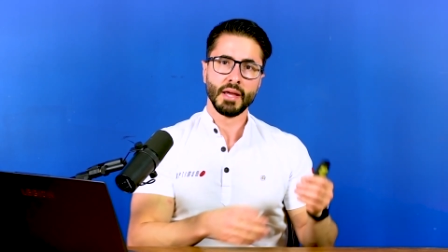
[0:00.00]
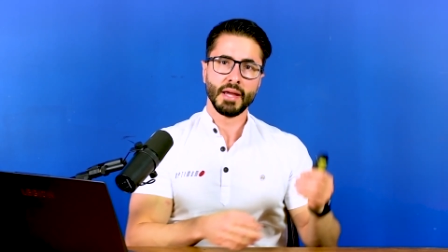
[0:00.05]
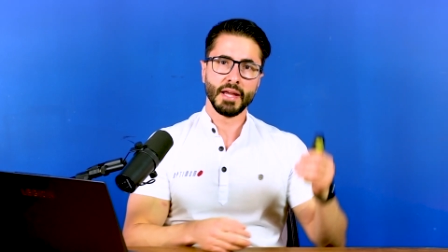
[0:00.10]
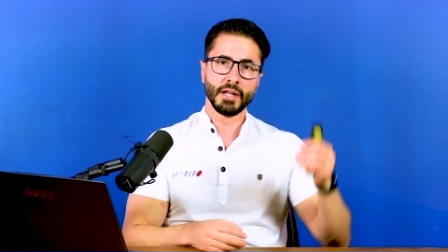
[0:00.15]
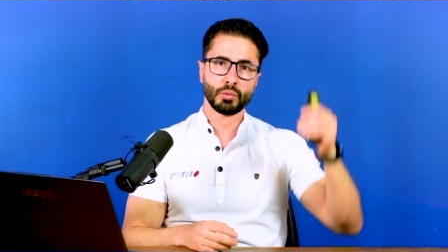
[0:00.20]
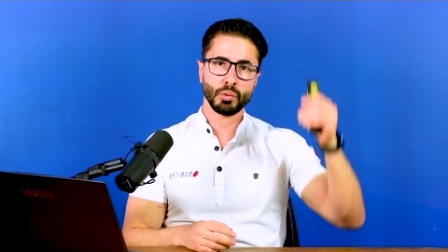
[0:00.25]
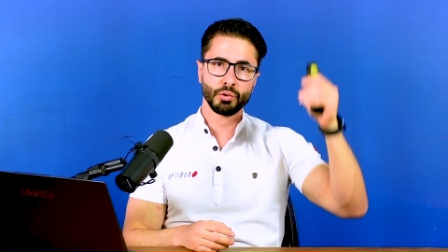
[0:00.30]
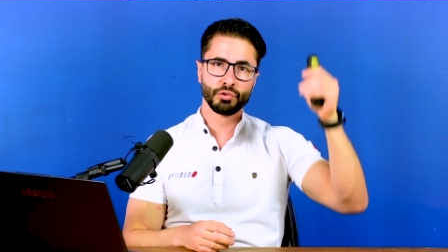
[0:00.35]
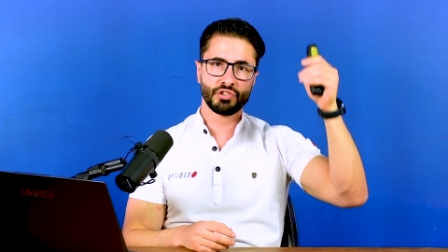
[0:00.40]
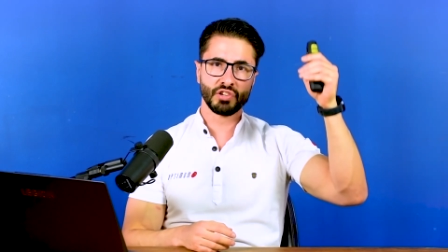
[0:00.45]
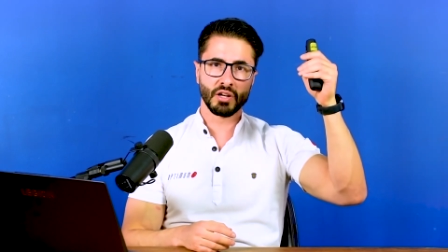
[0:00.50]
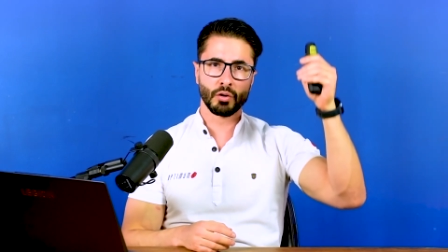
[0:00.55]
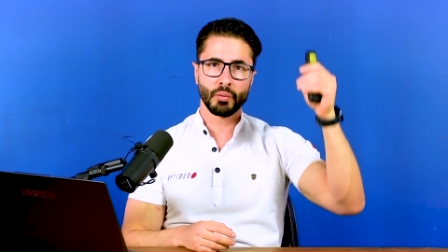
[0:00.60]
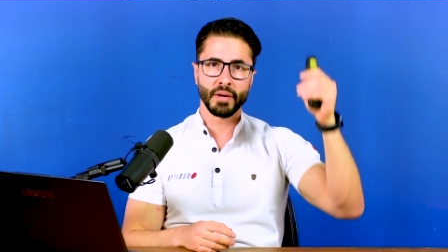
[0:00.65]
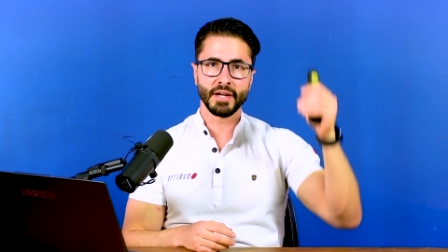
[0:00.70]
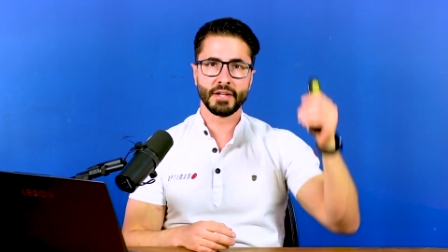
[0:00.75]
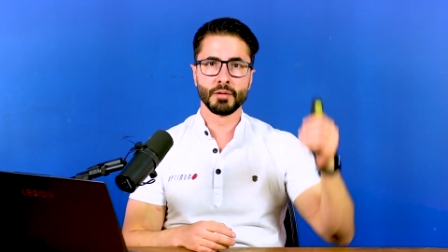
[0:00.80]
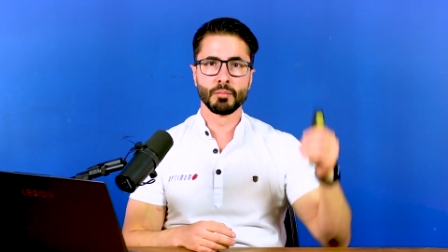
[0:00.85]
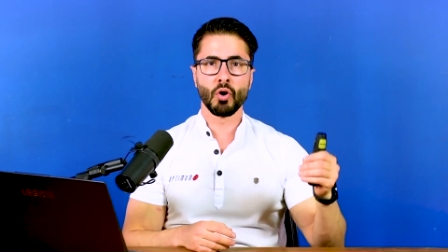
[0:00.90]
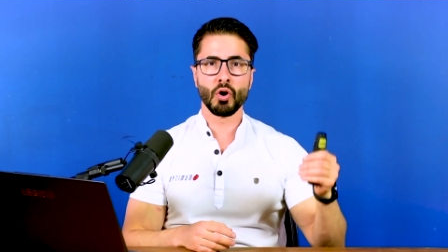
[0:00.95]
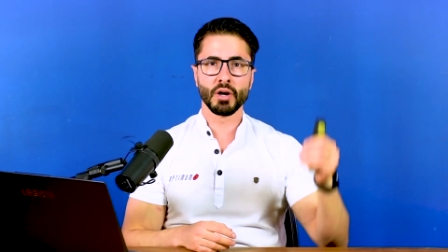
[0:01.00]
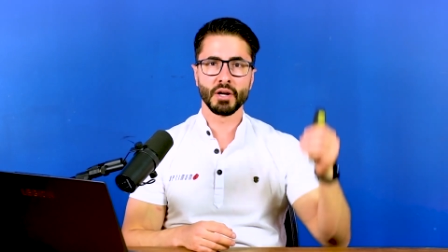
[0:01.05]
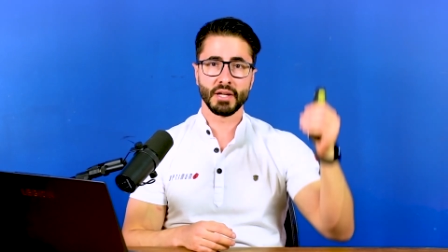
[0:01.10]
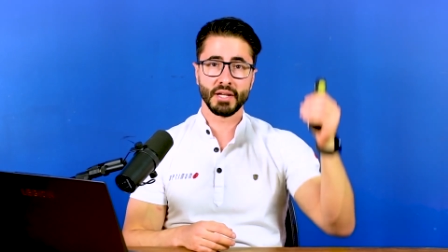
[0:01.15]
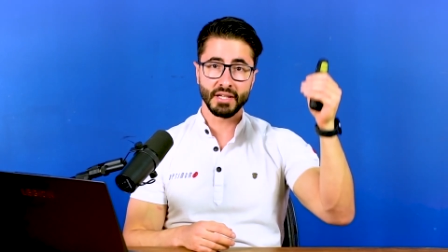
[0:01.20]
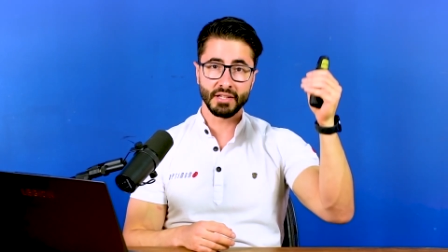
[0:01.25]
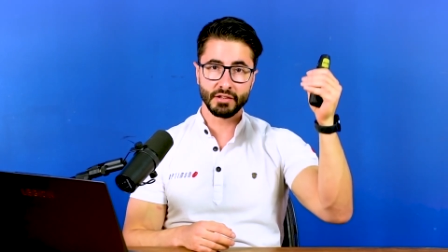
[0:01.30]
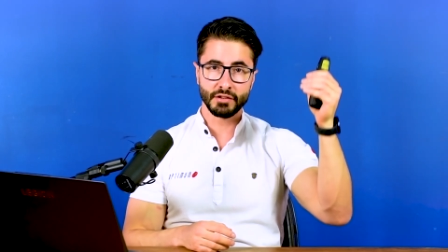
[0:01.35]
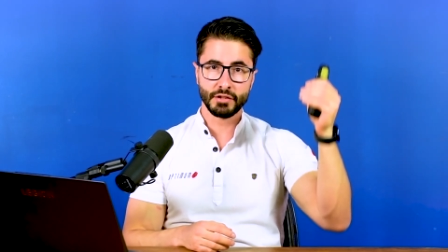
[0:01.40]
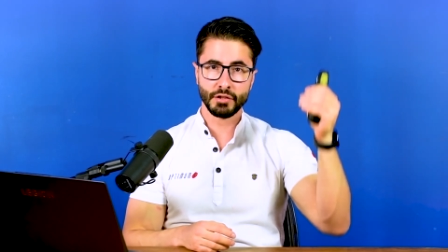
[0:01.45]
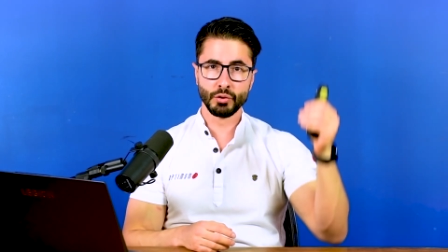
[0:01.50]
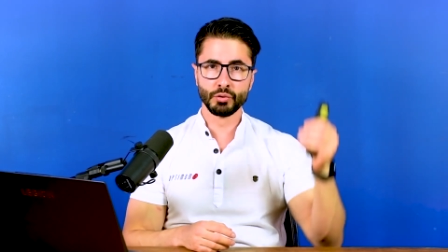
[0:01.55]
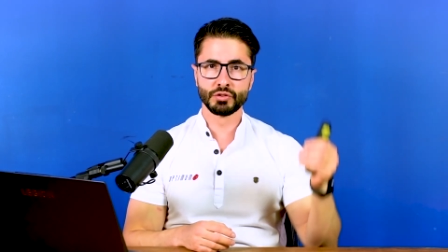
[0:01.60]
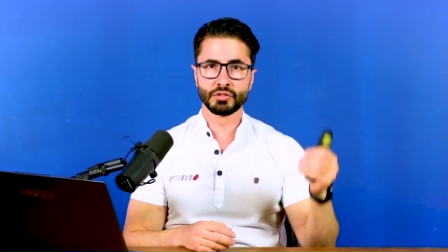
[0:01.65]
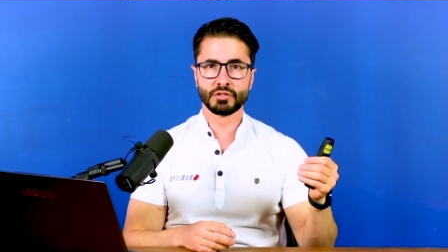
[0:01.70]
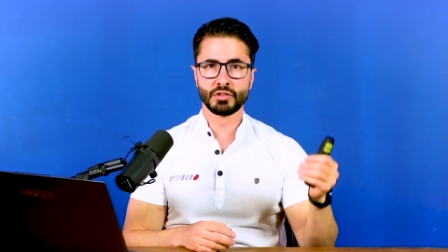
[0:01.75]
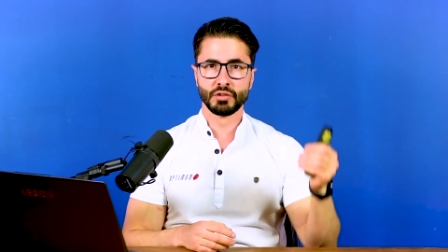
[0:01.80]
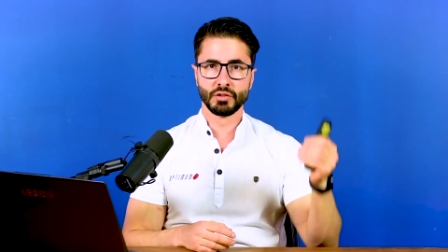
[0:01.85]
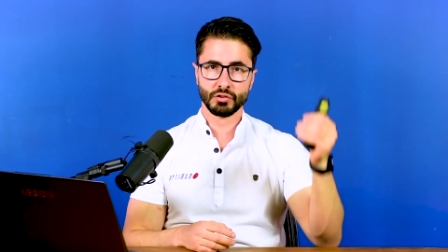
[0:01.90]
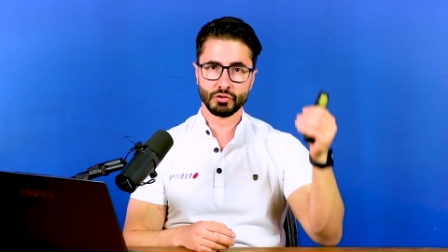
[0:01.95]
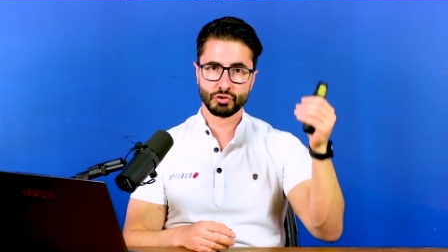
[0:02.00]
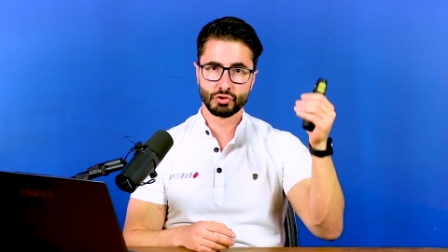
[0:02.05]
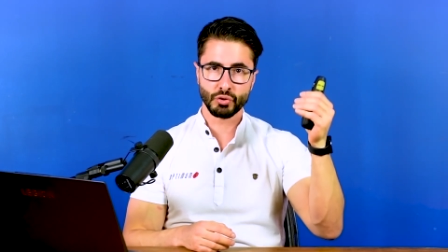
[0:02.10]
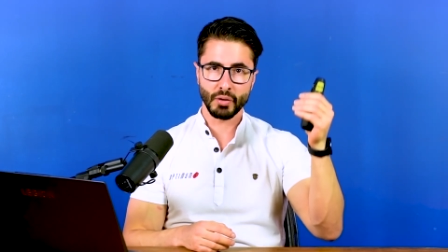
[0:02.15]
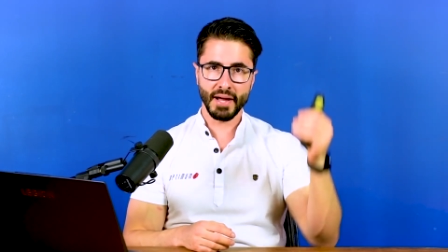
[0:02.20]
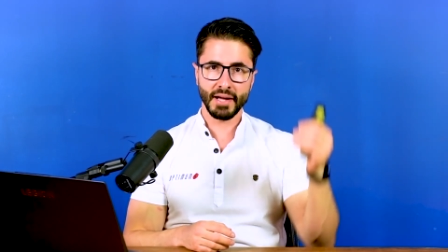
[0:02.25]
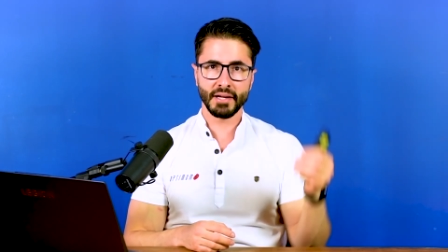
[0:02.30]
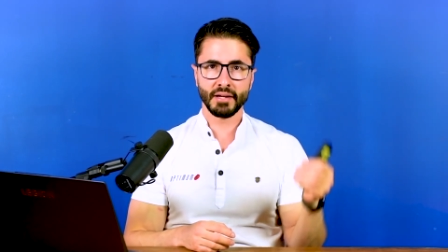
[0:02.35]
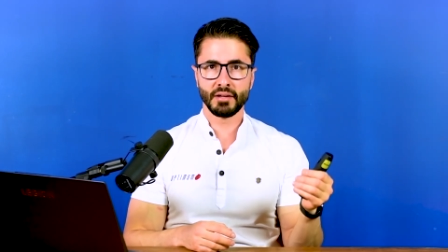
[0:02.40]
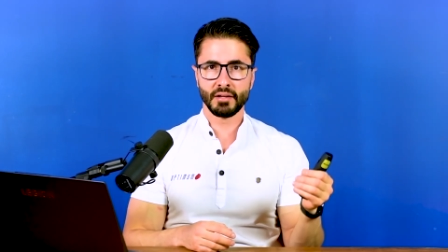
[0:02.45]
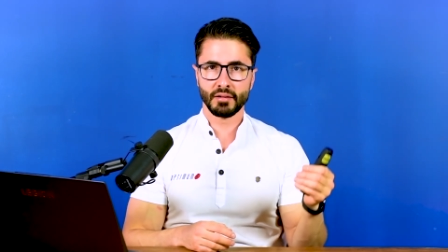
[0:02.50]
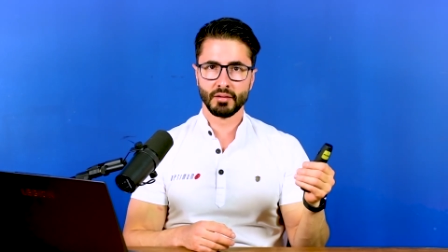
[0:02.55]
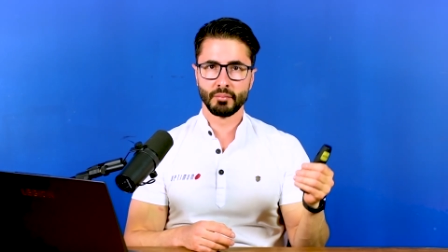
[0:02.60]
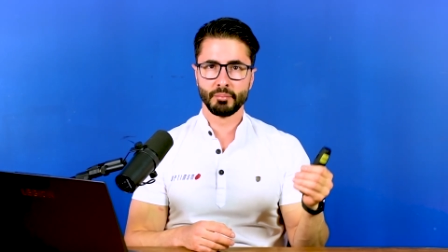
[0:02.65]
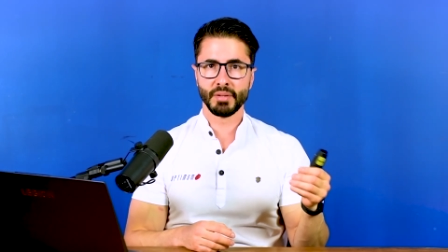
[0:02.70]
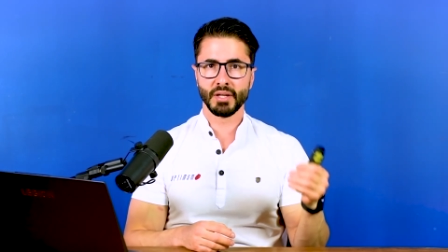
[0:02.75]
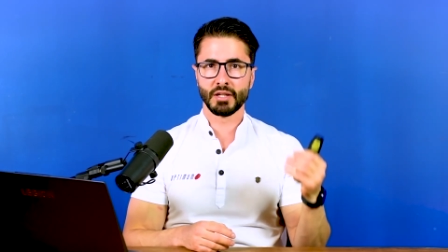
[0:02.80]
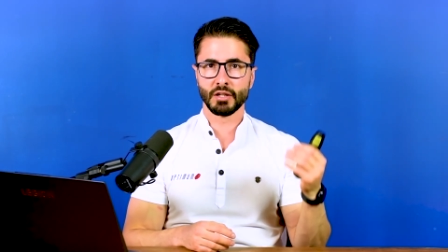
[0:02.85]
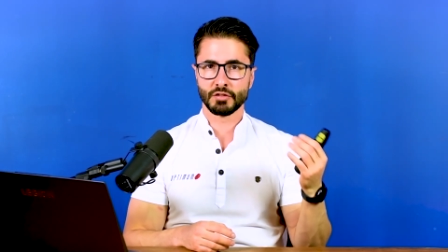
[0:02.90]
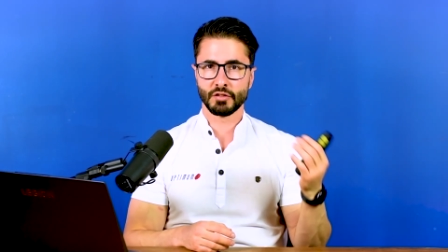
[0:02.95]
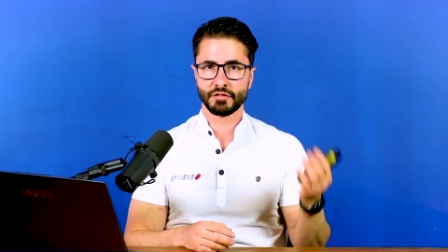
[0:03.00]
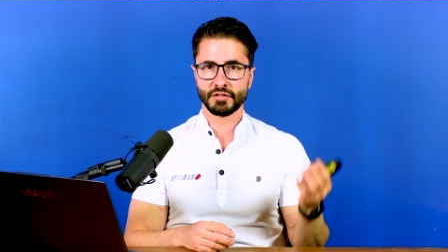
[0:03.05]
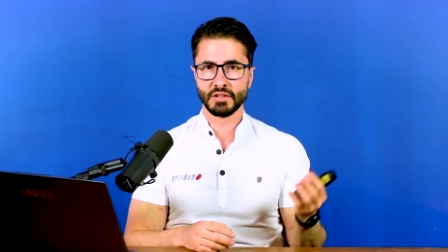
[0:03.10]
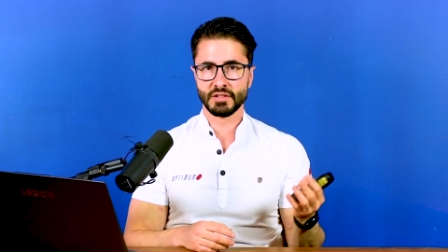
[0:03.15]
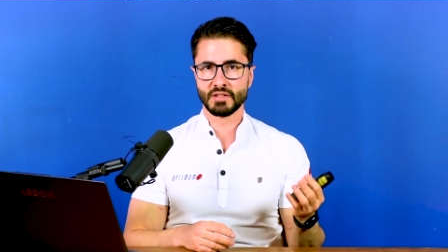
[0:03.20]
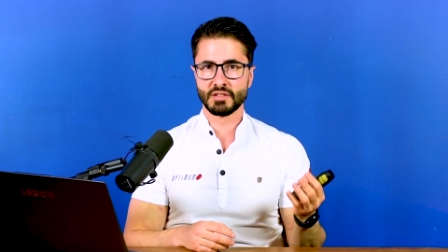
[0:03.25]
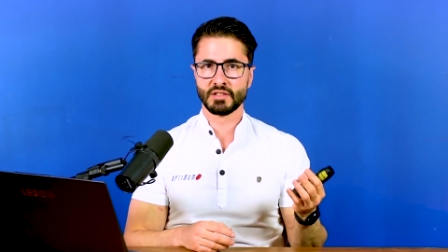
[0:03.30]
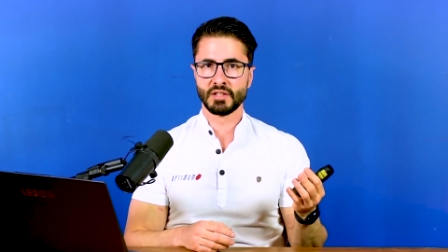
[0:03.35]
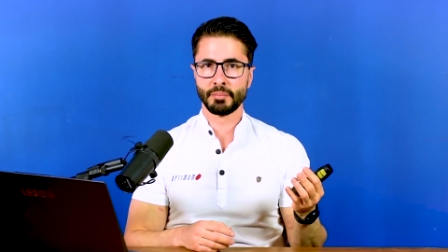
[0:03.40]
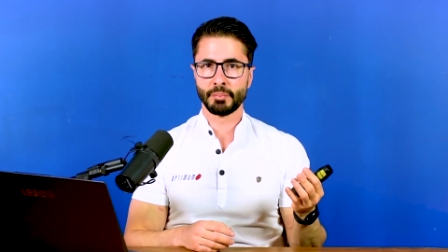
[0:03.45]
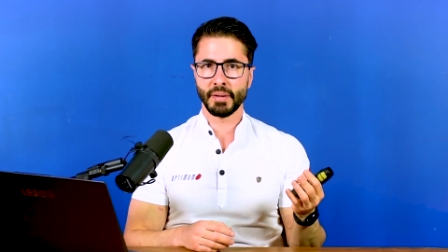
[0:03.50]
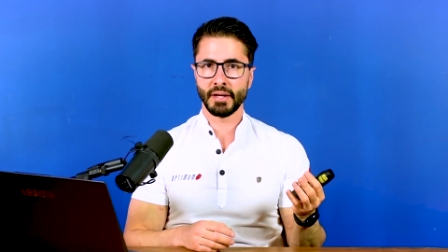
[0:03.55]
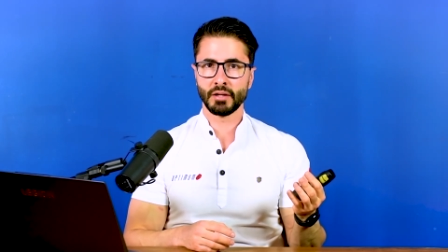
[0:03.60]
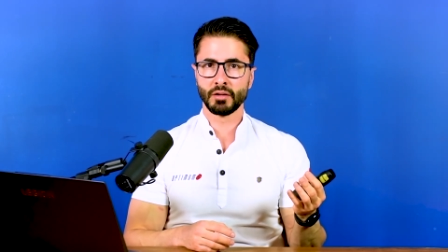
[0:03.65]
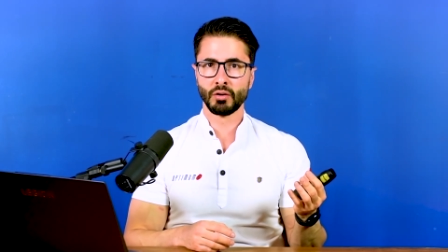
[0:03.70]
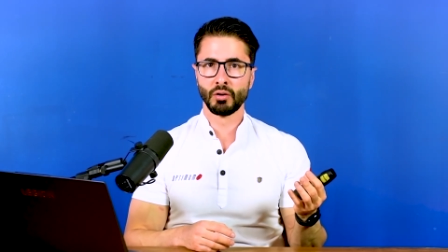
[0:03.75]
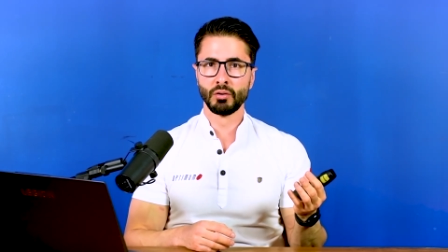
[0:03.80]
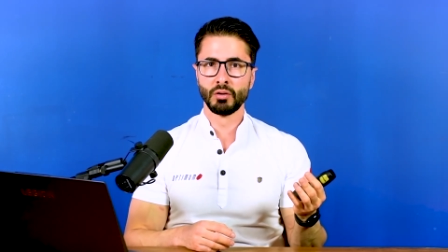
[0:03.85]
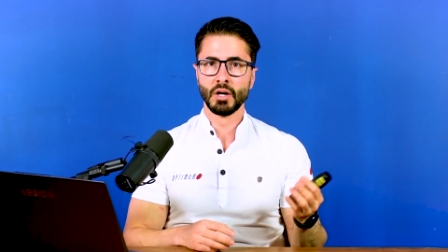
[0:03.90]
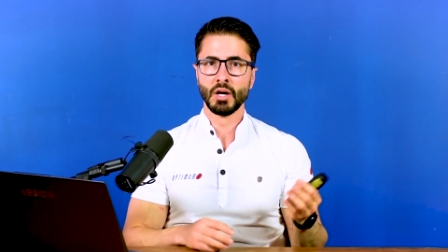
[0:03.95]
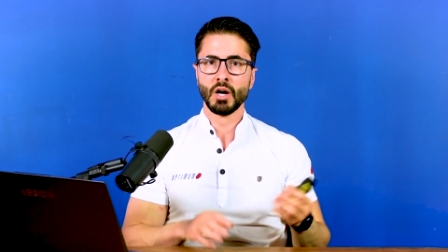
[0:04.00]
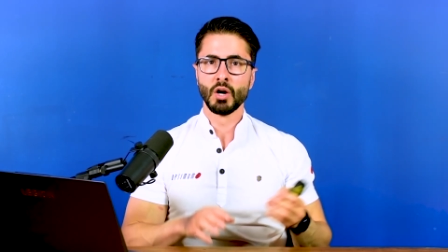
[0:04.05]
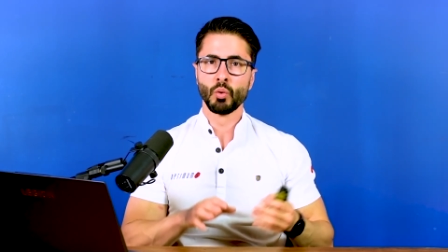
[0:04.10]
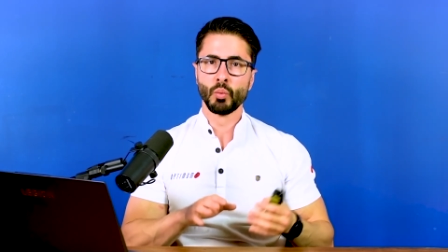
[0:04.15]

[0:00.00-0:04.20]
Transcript: It will generate more induced drag because of this slip angle,